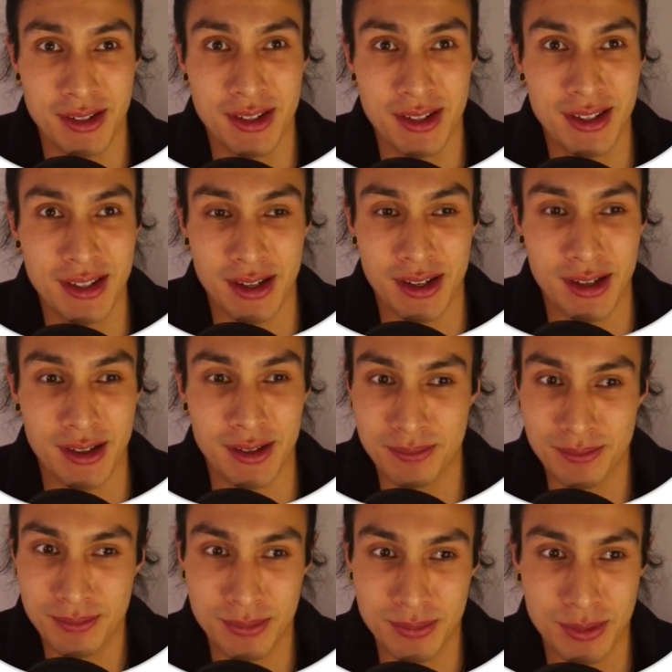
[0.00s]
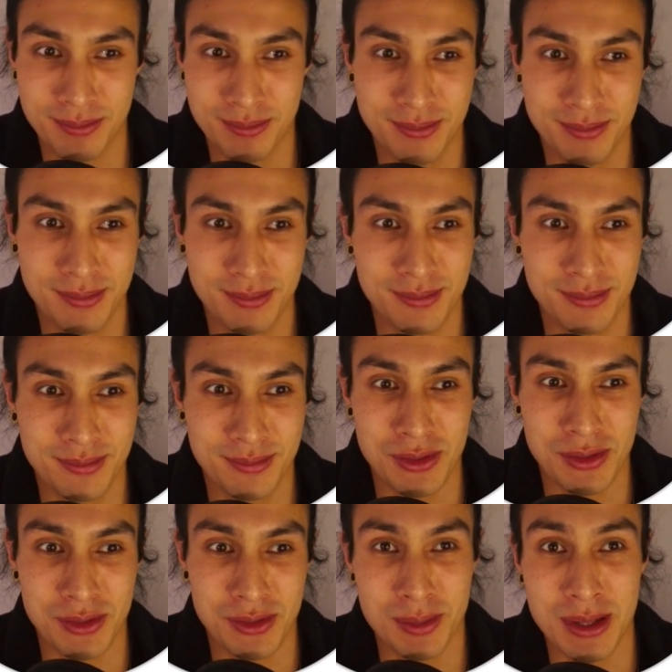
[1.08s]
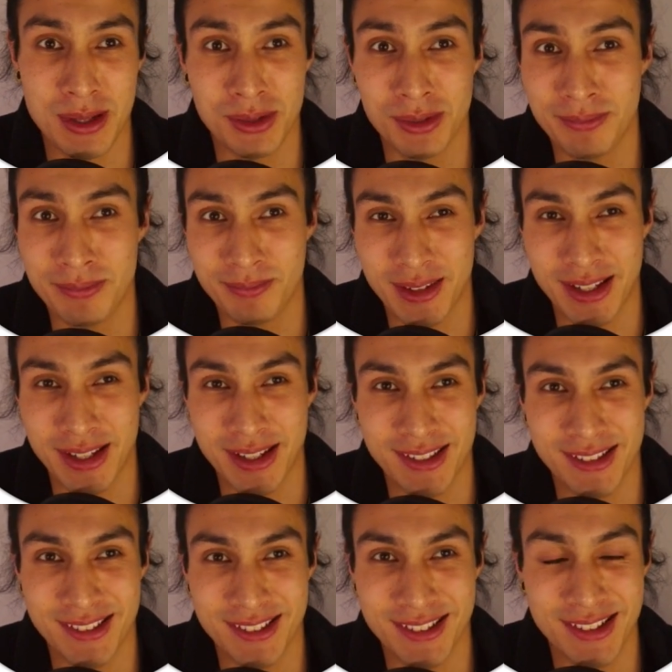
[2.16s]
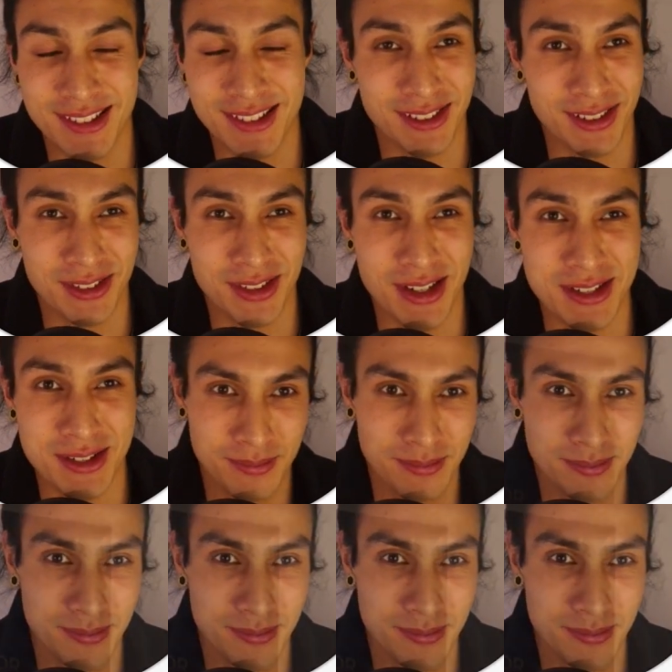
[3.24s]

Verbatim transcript: I love talking to people and hearing what you guys are up to.